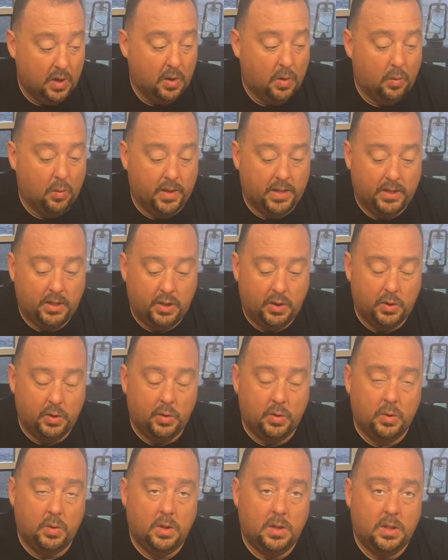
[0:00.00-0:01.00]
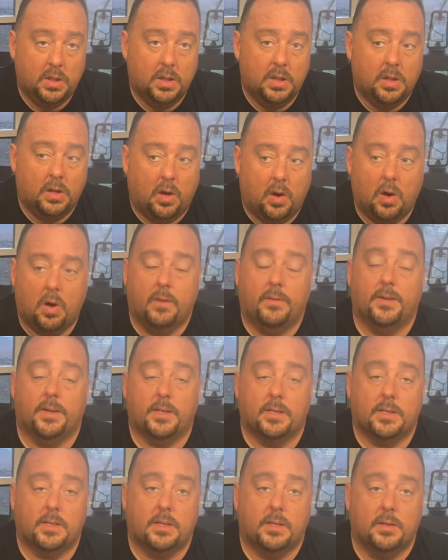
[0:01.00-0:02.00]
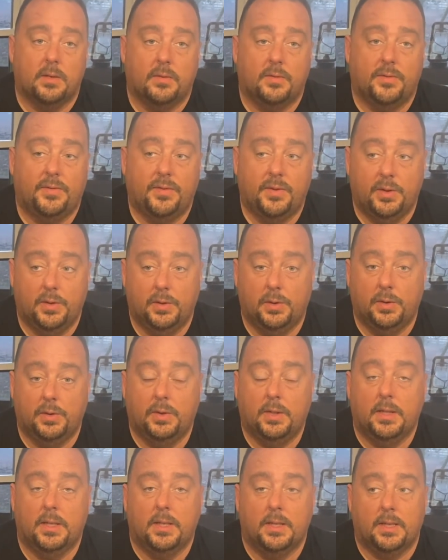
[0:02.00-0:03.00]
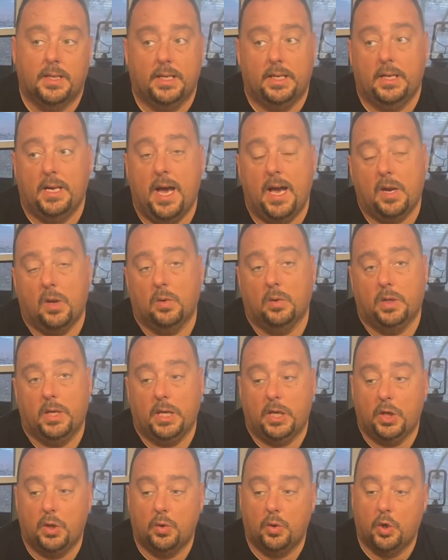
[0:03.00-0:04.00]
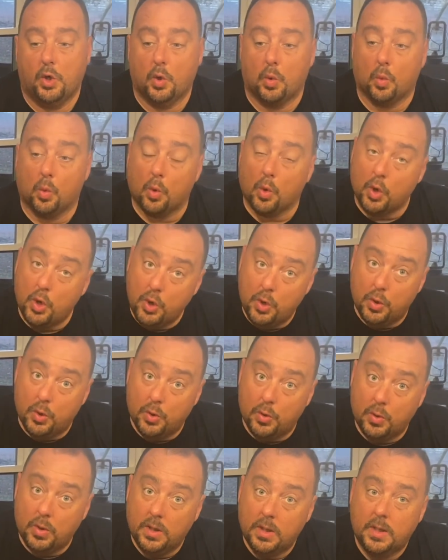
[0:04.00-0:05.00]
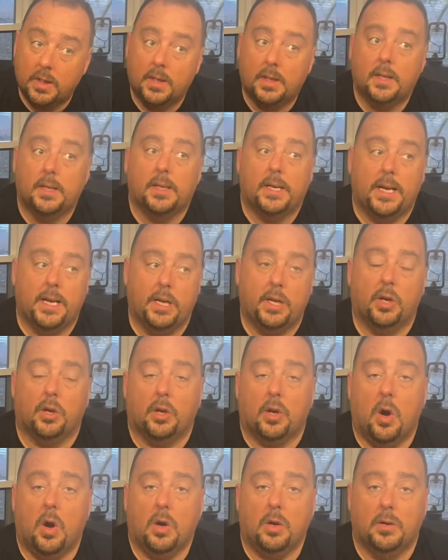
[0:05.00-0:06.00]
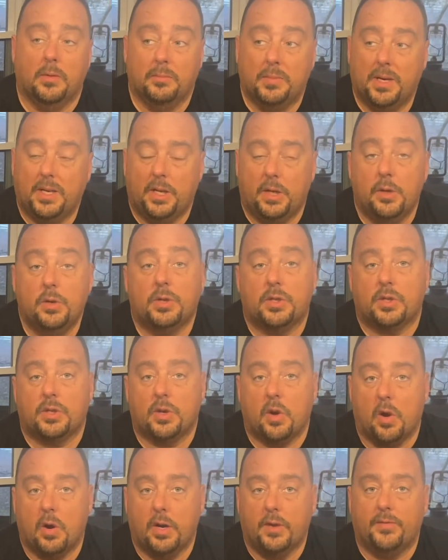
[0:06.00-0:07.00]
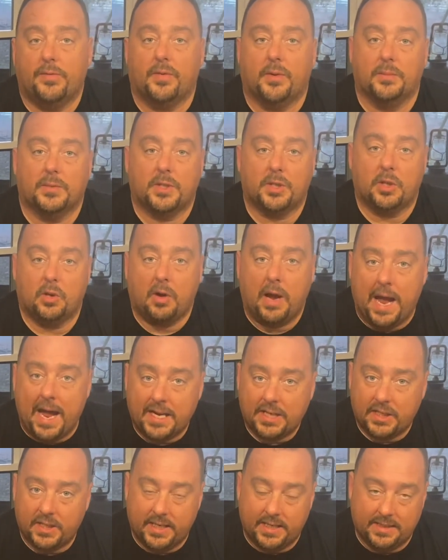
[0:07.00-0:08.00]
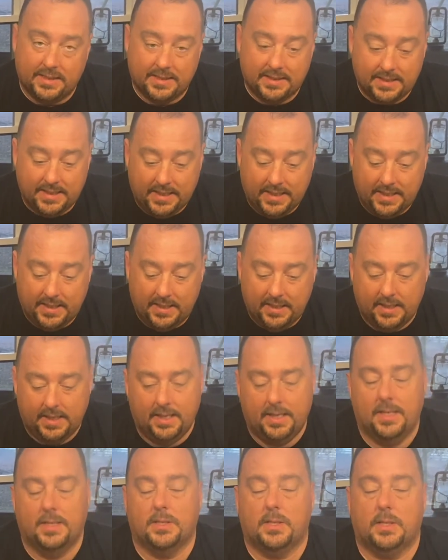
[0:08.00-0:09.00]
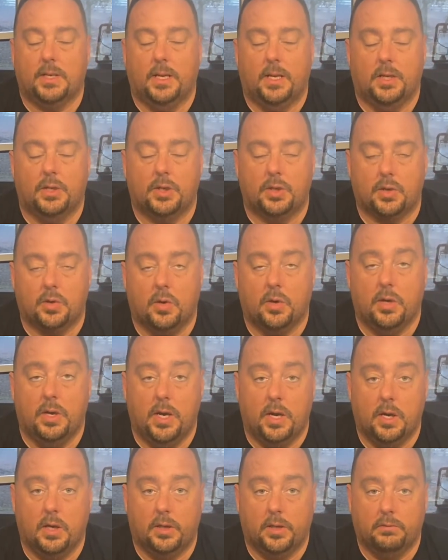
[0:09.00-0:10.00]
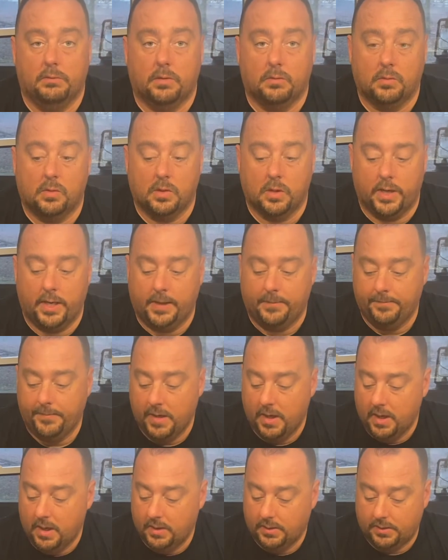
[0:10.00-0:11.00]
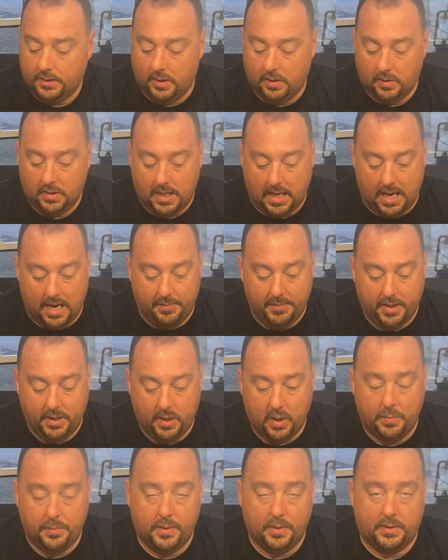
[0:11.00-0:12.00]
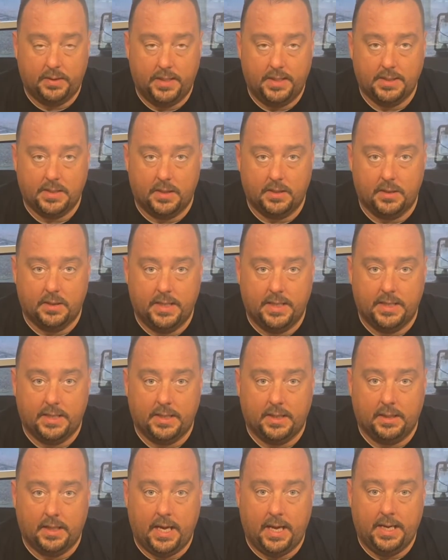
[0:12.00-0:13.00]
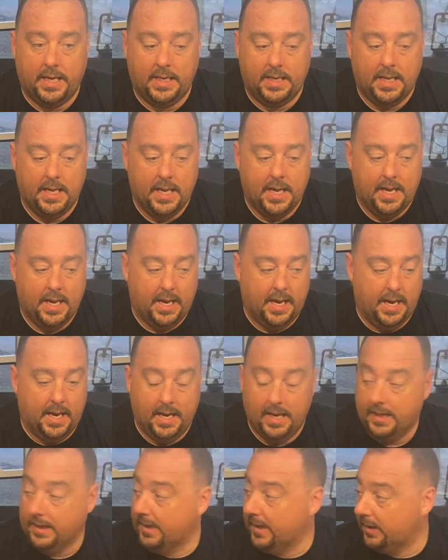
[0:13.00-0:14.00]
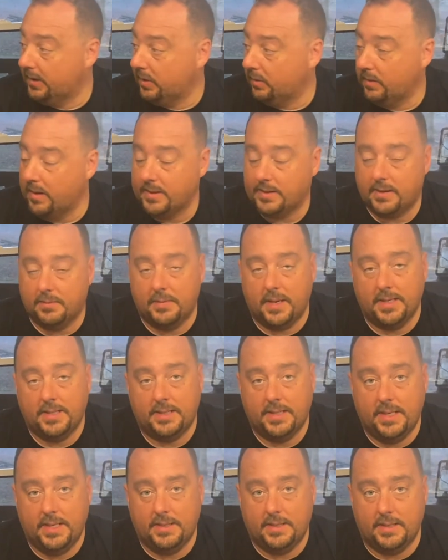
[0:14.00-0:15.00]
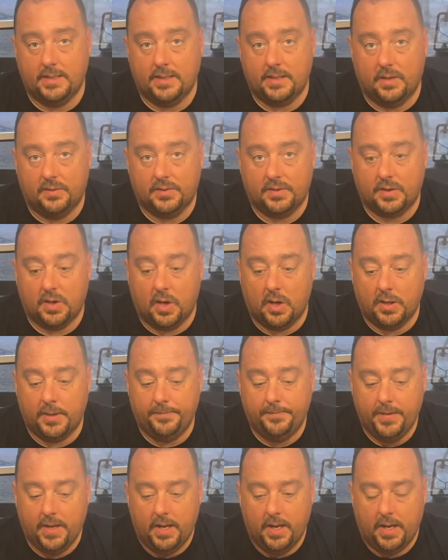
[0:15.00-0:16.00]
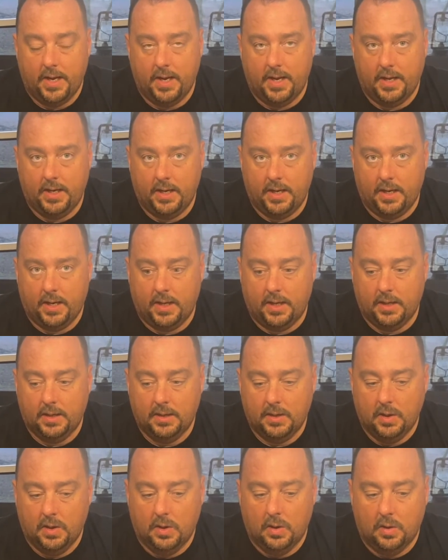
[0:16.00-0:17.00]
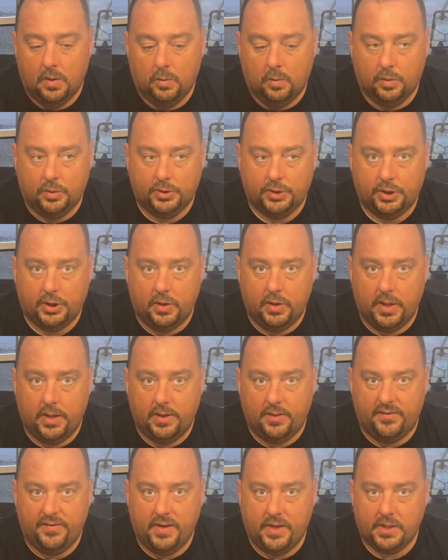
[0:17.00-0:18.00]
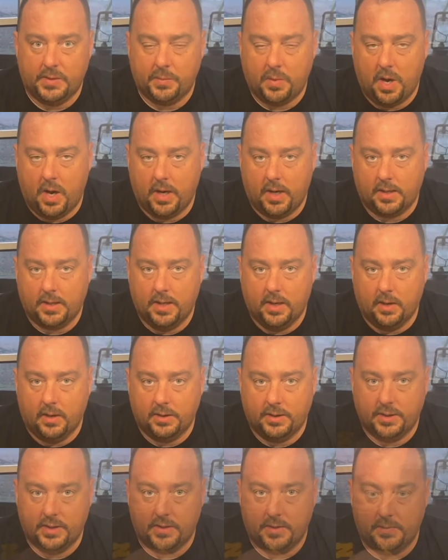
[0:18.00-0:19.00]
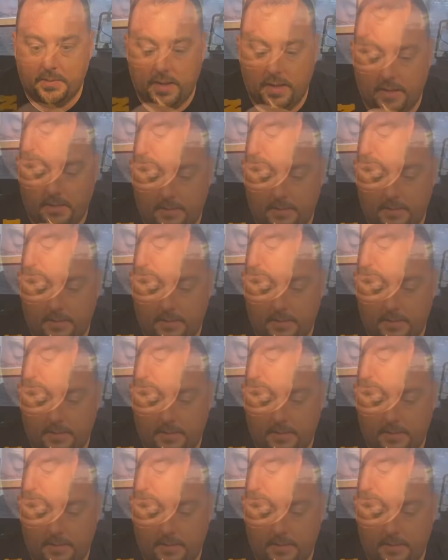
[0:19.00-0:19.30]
when you harvest food that not only you grew in your garden, but you started from scratch in seed, it is extraordinarily rewarding. So I'm gonna go put these underneath the light and get the rest of my seeds and stuff started, and we'll show you the finished product here in just a minute.